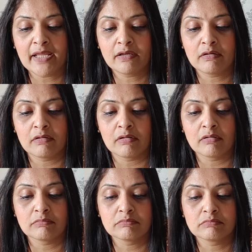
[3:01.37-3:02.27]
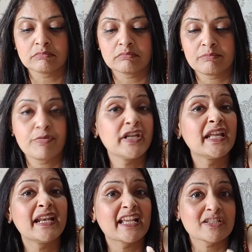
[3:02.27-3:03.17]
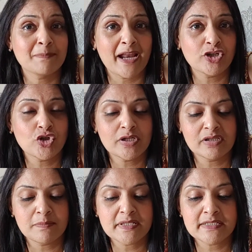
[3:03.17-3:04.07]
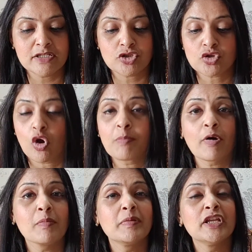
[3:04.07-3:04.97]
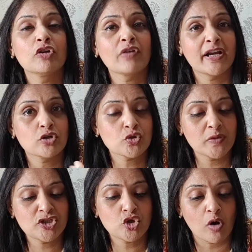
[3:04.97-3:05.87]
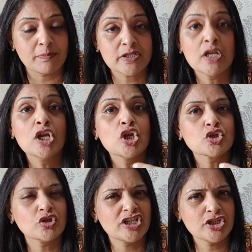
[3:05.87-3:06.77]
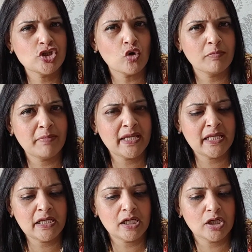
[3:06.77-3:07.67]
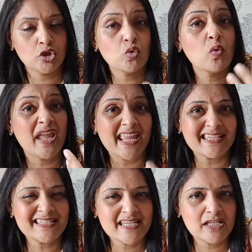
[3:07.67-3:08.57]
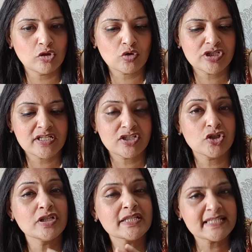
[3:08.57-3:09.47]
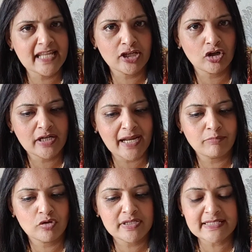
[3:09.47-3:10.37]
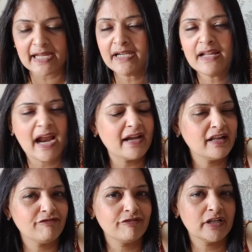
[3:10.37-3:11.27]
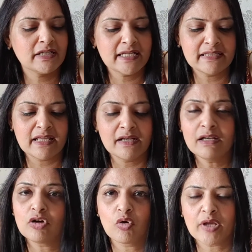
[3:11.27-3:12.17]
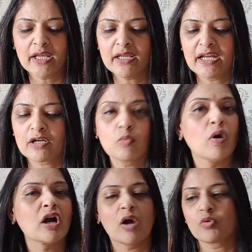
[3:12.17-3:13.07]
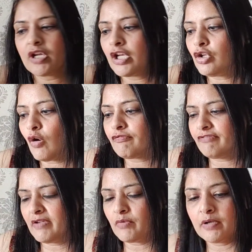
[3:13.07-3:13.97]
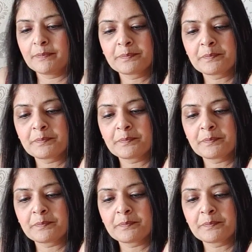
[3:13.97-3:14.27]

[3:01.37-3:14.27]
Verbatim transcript: like uh, bring in expansion in the business, or probably you're trying to switch jobs. So just don't be too hasty in those decisions. Take your time to decide, and definitely then, okay, it'll work out in your favor.